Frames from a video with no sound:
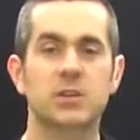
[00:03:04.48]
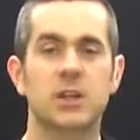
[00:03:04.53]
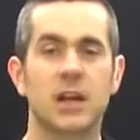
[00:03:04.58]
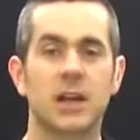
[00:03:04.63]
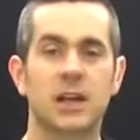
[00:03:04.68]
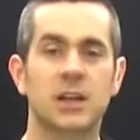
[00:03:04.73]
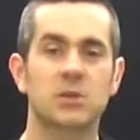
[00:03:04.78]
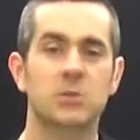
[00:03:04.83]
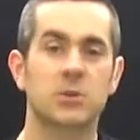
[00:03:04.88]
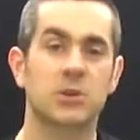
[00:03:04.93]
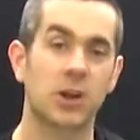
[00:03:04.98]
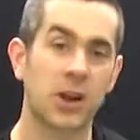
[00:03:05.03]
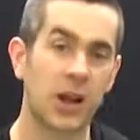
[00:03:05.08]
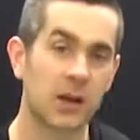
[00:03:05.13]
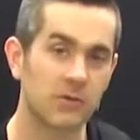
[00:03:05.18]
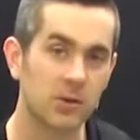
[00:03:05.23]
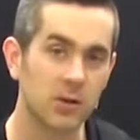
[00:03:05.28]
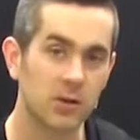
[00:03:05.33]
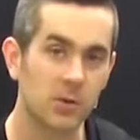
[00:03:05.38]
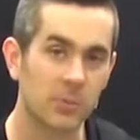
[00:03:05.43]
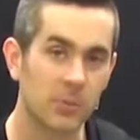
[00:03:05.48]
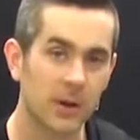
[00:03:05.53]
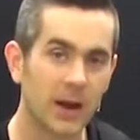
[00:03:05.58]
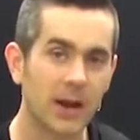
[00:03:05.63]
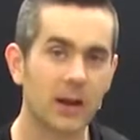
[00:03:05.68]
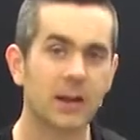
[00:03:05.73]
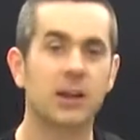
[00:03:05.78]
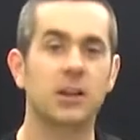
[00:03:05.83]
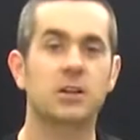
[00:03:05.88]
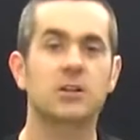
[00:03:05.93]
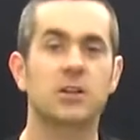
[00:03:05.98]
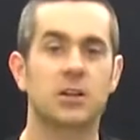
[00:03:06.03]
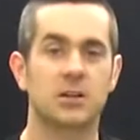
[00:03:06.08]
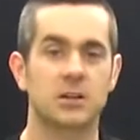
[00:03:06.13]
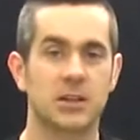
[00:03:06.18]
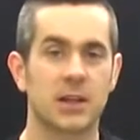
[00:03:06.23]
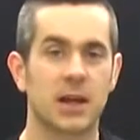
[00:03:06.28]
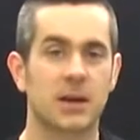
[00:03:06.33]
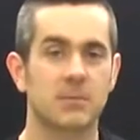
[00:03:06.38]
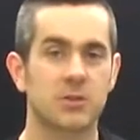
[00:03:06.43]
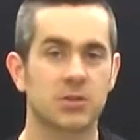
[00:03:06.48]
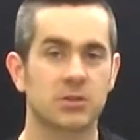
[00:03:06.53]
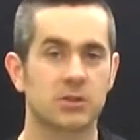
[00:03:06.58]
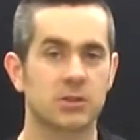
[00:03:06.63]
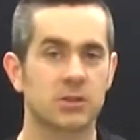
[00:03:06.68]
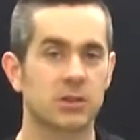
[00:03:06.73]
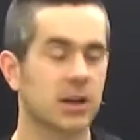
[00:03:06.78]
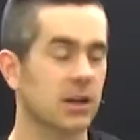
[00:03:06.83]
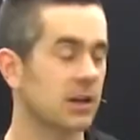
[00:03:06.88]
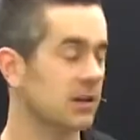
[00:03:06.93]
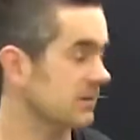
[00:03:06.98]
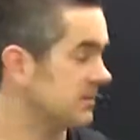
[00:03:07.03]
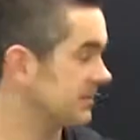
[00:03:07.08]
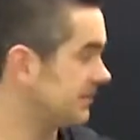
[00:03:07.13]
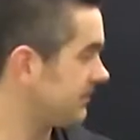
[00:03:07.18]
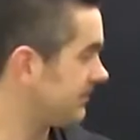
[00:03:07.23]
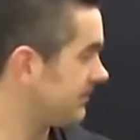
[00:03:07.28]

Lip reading: settings without having to go back and touch the amp during your gig.